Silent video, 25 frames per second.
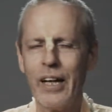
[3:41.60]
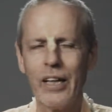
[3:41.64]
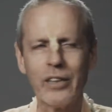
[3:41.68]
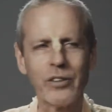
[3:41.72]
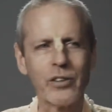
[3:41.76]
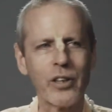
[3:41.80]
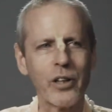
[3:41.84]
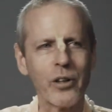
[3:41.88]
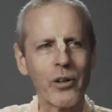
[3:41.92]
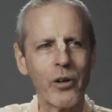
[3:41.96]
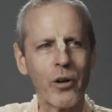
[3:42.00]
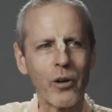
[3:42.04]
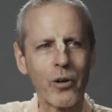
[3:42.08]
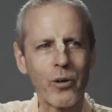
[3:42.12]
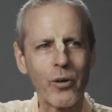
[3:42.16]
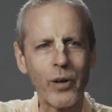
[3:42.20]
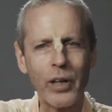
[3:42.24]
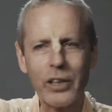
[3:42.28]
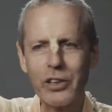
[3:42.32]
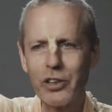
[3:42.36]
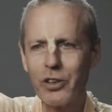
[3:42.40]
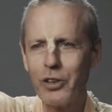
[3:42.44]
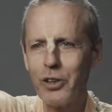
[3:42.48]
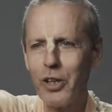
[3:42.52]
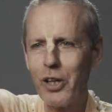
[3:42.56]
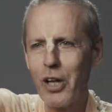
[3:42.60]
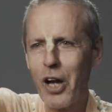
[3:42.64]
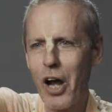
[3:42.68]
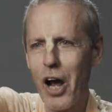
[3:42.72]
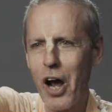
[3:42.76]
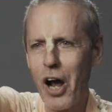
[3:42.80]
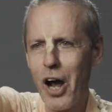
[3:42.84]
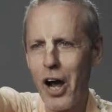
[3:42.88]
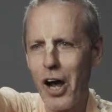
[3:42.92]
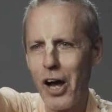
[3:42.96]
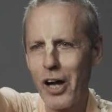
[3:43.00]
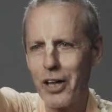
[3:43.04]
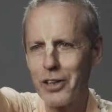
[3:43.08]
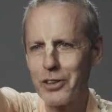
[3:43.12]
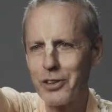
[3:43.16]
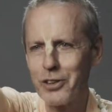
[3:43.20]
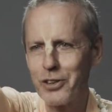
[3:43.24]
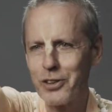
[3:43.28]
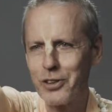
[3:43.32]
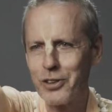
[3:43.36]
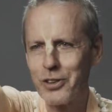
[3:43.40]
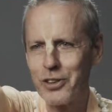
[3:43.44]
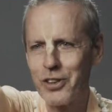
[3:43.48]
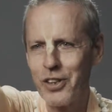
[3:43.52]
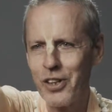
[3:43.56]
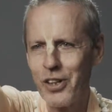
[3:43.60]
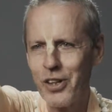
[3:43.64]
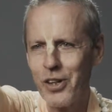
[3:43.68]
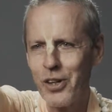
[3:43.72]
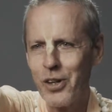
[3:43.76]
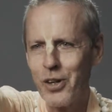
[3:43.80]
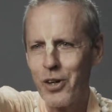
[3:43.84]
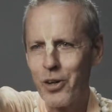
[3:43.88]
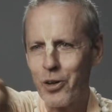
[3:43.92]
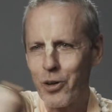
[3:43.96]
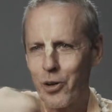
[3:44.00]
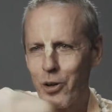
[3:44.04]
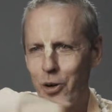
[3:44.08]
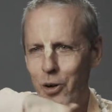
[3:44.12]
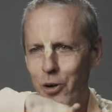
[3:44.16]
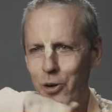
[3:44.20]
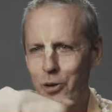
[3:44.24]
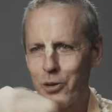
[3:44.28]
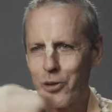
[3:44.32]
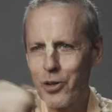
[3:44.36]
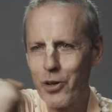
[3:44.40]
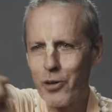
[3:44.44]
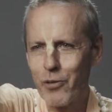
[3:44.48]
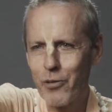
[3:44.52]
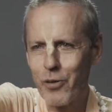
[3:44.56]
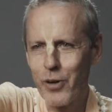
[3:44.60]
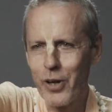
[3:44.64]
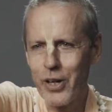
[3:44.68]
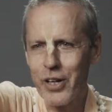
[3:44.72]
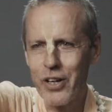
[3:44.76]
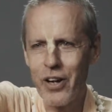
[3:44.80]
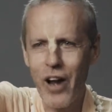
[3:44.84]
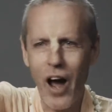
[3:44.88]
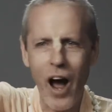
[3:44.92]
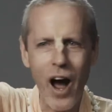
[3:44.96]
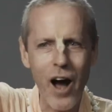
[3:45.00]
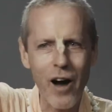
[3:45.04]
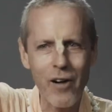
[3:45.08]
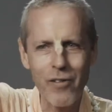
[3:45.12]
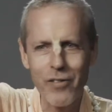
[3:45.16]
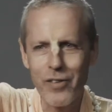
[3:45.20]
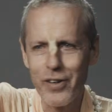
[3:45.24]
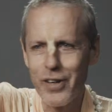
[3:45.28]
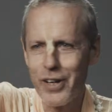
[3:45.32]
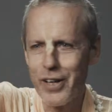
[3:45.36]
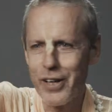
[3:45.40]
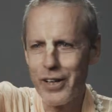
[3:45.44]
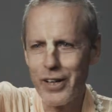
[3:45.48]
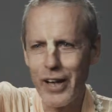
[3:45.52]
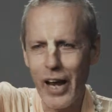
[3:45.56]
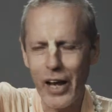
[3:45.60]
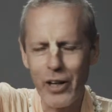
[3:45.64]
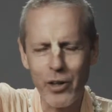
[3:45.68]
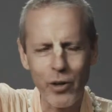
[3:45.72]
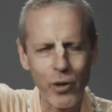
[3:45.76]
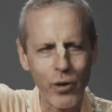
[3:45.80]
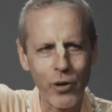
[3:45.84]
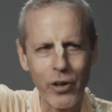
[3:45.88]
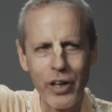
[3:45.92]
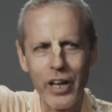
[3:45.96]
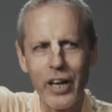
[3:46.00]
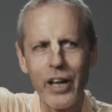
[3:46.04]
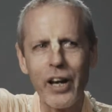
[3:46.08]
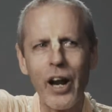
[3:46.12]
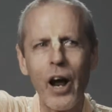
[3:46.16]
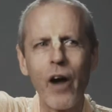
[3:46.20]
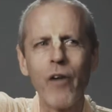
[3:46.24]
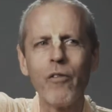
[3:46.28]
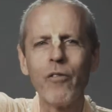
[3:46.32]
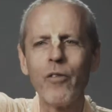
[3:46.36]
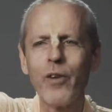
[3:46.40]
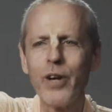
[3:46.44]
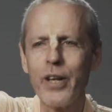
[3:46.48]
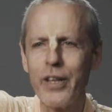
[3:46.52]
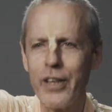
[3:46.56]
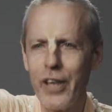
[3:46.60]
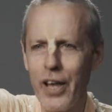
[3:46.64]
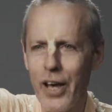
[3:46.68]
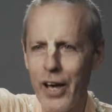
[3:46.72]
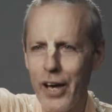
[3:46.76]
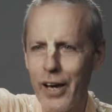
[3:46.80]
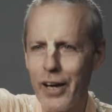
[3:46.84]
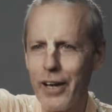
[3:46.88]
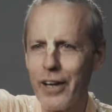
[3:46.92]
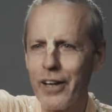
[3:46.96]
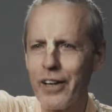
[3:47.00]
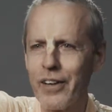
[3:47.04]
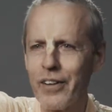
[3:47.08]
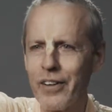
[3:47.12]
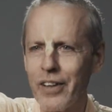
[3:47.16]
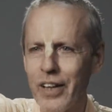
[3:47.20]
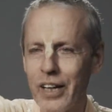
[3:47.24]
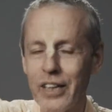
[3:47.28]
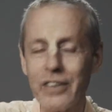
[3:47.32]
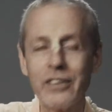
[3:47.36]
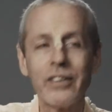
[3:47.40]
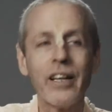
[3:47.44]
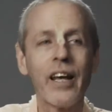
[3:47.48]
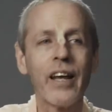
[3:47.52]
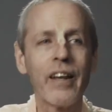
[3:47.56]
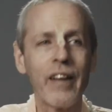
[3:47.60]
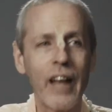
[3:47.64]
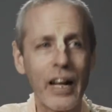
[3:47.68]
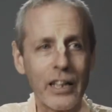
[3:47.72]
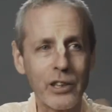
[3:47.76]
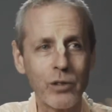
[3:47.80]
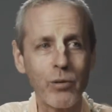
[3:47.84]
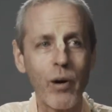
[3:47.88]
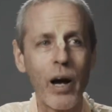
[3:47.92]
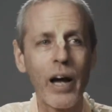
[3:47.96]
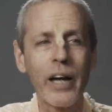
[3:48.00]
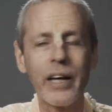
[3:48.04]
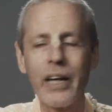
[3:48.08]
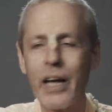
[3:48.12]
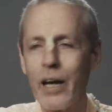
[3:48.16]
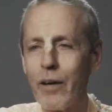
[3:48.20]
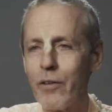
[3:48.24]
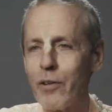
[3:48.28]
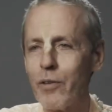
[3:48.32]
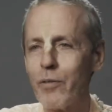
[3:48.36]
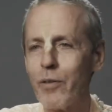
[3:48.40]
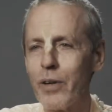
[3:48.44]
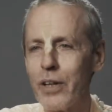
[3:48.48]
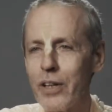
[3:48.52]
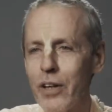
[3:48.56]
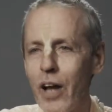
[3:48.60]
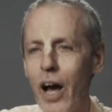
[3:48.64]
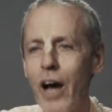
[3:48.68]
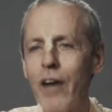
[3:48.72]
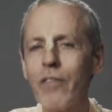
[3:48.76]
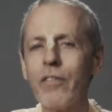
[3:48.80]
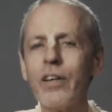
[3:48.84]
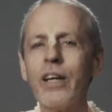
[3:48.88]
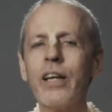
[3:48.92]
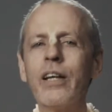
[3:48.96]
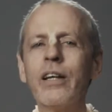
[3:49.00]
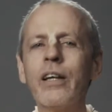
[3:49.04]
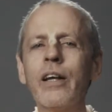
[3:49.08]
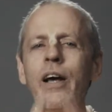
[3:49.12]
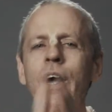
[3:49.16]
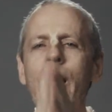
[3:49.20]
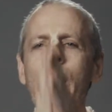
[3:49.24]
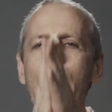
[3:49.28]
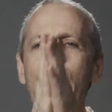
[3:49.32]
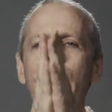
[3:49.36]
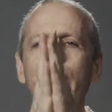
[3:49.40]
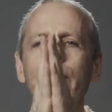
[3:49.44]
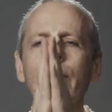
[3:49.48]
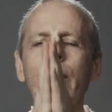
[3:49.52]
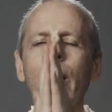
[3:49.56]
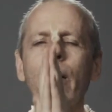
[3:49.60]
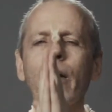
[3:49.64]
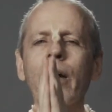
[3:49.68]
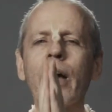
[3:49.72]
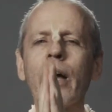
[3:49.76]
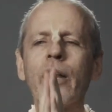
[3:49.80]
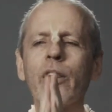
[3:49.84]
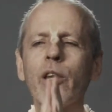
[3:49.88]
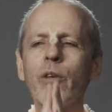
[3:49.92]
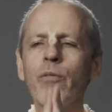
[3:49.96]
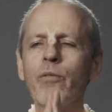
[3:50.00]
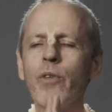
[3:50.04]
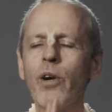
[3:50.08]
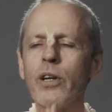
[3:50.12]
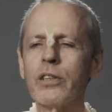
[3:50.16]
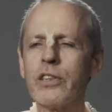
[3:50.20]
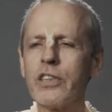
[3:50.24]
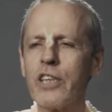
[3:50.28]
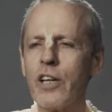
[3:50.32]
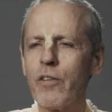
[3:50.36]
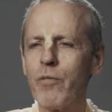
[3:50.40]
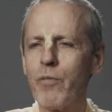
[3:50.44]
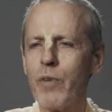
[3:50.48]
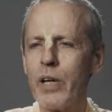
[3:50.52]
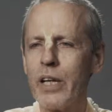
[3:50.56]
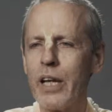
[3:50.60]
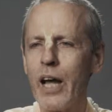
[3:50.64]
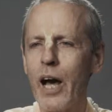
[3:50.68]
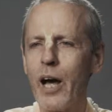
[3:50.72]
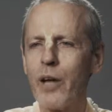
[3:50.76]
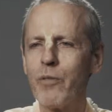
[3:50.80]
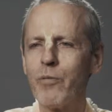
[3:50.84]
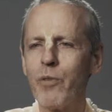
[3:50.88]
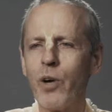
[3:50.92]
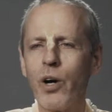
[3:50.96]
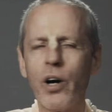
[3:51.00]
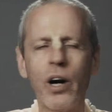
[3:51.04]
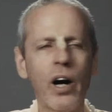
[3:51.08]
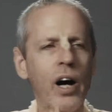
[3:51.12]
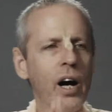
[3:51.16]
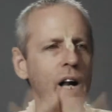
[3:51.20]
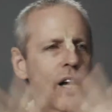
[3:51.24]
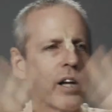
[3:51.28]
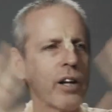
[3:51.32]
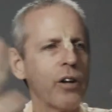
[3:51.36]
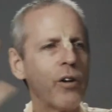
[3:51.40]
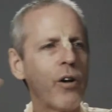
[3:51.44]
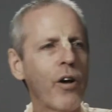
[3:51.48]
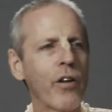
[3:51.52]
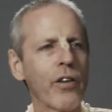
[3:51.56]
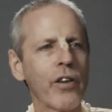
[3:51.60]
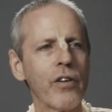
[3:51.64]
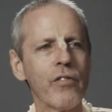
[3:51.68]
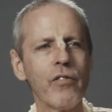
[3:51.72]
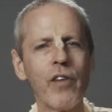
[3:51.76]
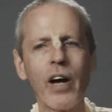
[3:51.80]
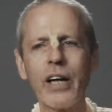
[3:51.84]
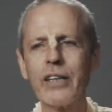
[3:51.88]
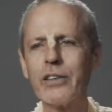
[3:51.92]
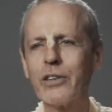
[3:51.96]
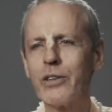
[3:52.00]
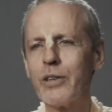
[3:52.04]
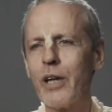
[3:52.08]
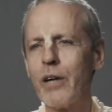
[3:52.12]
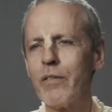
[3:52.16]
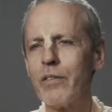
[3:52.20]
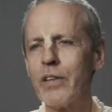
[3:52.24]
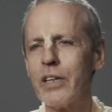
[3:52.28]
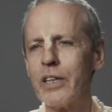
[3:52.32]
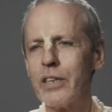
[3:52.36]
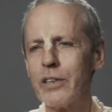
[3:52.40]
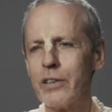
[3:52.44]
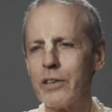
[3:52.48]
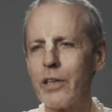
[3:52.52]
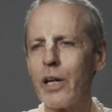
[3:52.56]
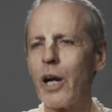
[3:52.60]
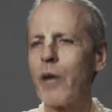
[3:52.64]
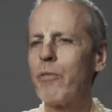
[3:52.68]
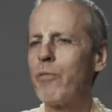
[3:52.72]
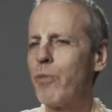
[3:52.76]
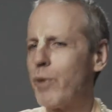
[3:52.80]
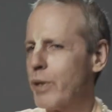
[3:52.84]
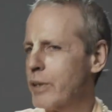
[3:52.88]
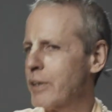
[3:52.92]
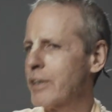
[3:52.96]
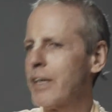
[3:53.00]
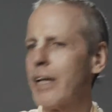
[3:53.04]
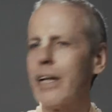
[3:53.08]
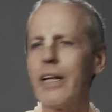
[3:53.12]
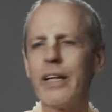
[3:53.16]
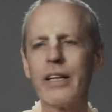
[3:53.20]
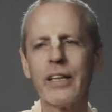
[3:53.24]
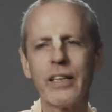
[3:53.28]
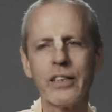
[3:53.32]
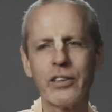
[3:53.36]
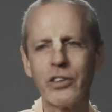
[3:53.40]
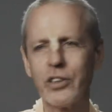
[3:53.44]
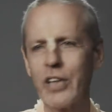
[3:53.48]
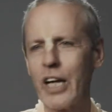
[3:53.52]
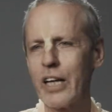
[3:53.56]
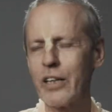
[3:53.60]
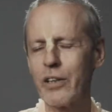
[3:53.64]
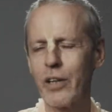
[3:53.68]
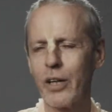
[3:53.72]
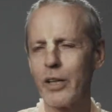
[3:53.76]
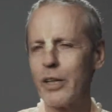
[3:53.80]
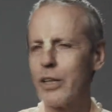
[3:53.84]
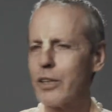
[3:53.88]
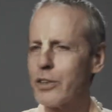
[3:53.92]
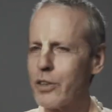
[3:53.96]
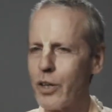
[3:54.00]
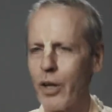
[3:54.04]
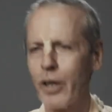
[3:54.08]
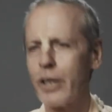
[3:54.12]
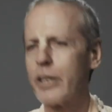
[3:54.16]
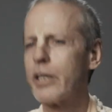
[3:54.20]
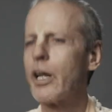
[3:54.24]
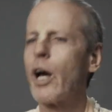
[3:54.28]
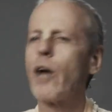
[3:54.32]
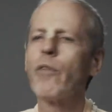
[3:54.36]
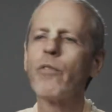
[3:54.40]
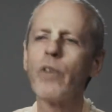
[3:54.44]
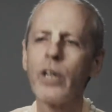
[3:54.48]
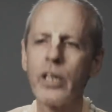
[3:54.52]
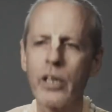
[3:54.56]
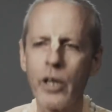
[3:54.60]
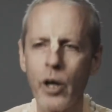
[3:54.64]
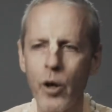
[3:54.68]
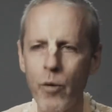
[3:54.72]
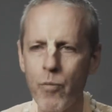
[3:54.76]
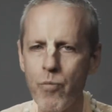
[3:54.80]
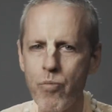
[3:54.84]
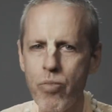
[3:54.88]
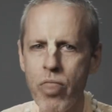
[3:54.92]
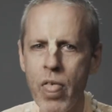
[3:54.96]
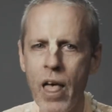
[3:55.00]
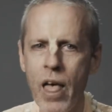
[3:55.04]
and said, Krishna Das, go to Vrindavan and you'll get everything. And he said, and that's why I came to Vrindavan. Now I got the mercy of Madan Mohan and all the Vaishnavas, and I'm presenting this Chaitanya Charitamrita.